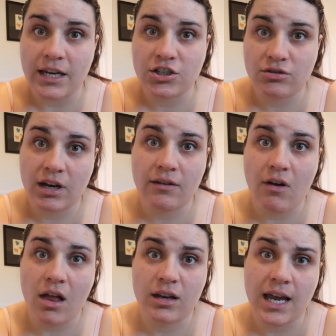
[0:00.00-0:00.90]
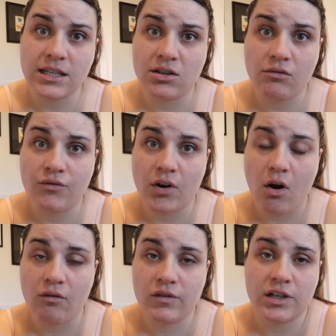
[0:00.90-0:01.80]
string of holidays known for
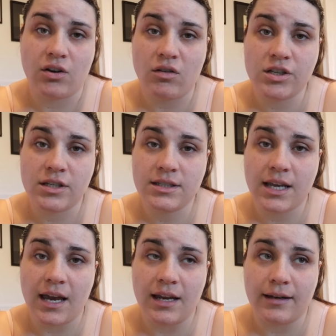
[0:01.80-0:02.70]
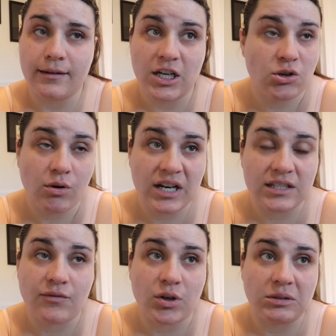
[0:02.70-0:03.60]
overindulgence and
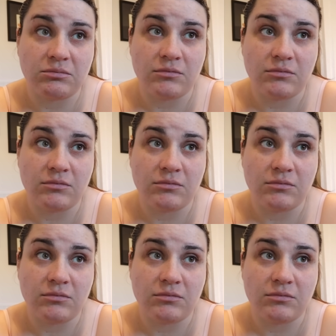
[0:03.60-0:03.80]
notorious for